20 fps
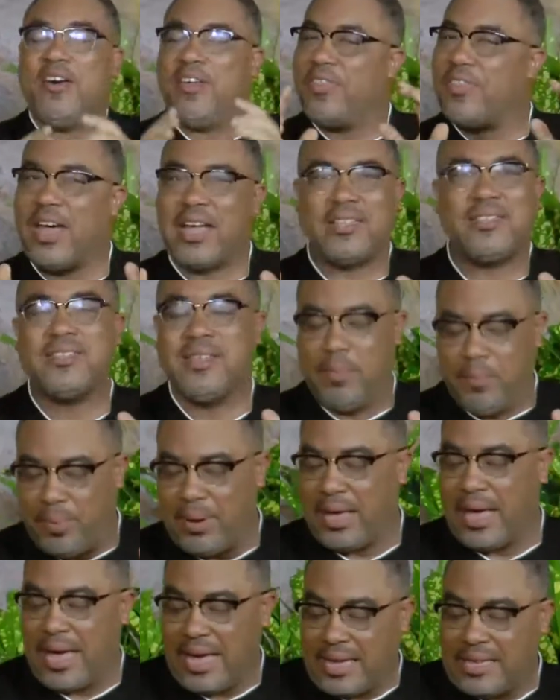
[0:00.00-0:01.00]
That's
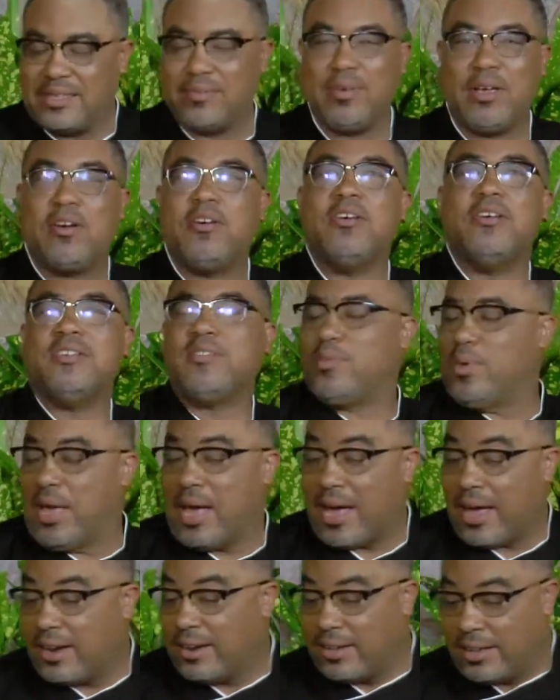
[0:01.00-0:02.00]
simply, guys, because we
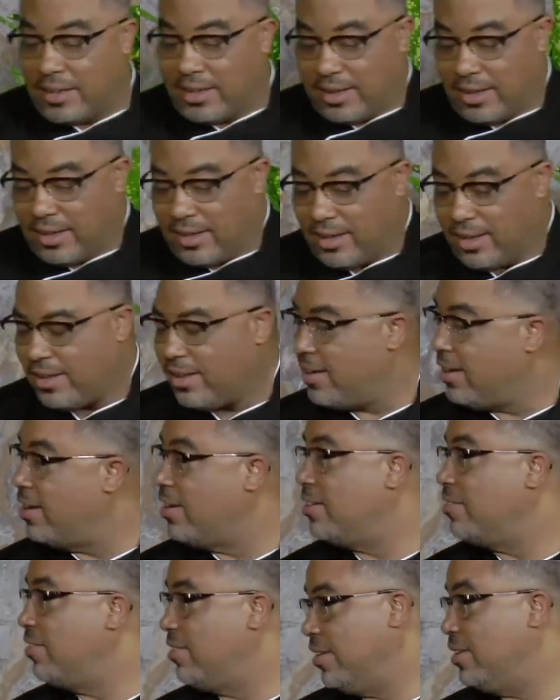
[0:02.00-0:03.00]
had
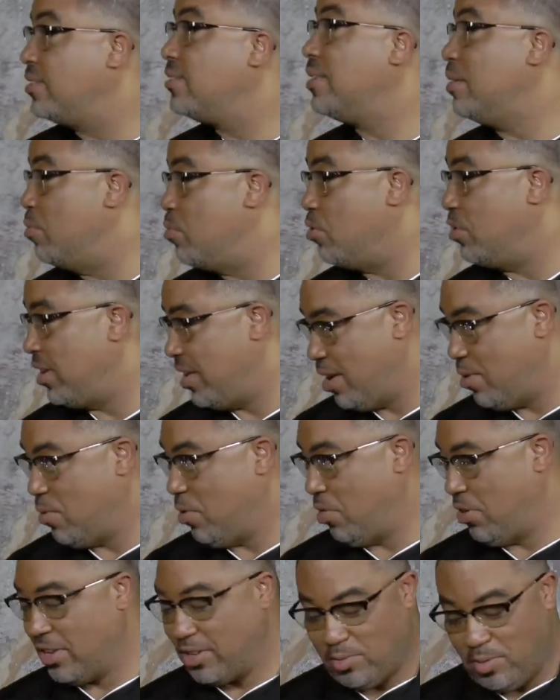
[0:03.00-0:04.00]
Simone here
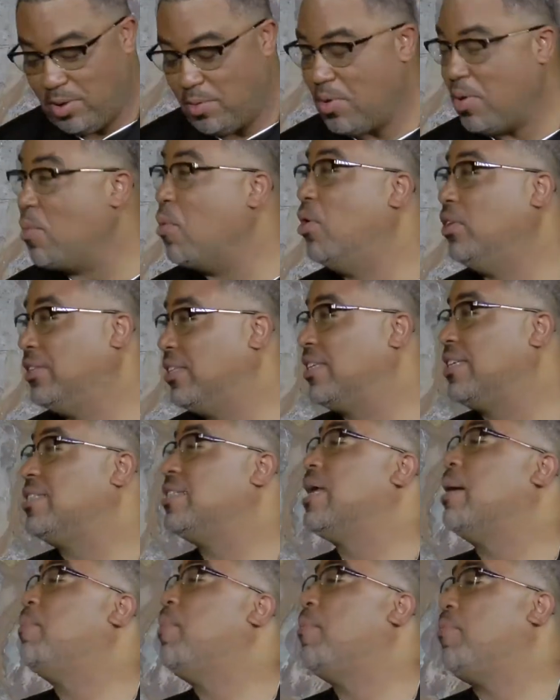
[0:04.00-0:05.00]
with us. We wanted to
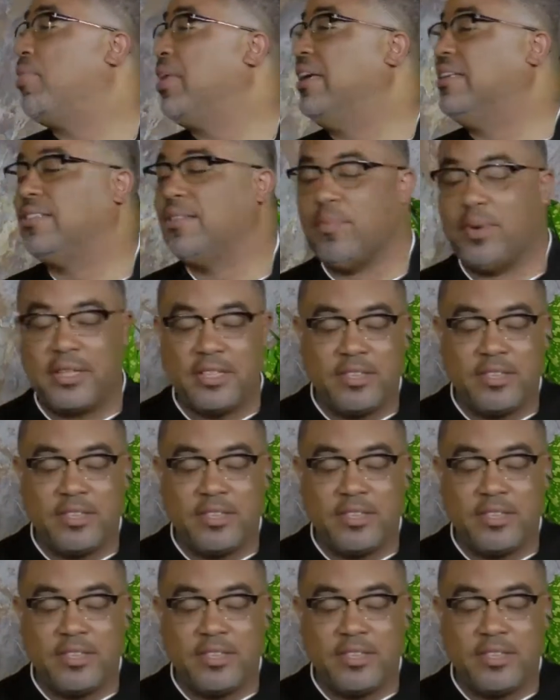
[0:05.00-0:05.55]
step up things a bit.